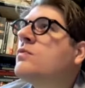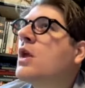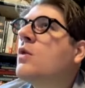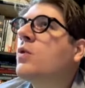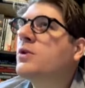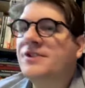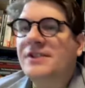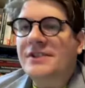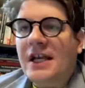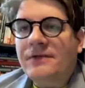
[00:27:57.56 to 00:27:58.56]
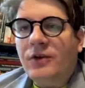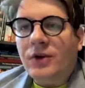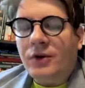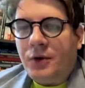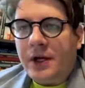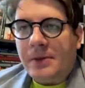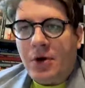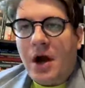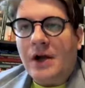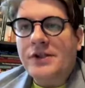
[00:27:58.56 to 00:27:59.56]
were successful in creating
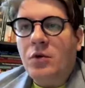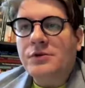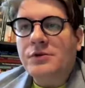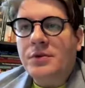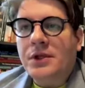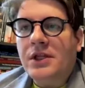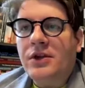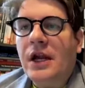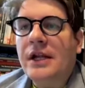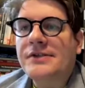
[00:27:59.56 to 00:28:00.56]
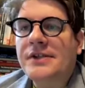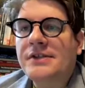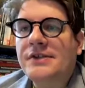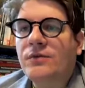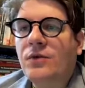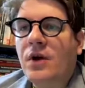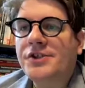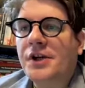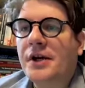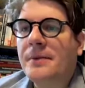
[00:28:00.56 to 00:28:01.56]
proxy wars between the United States and
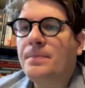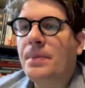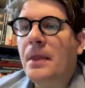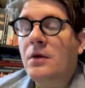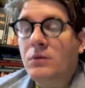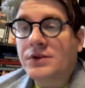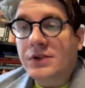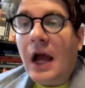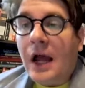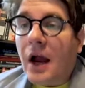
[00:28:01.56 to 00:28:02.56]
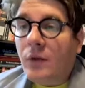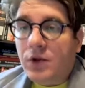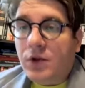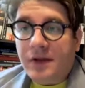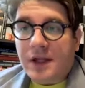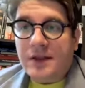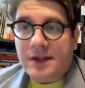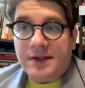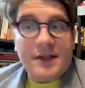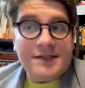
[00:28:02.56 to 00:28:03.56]
Russia, which I, I really think
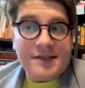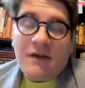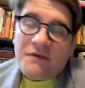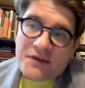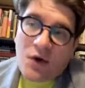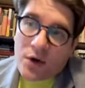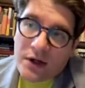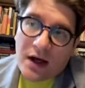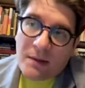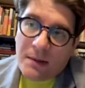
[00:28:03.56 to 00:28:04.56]
that this stuff is going to come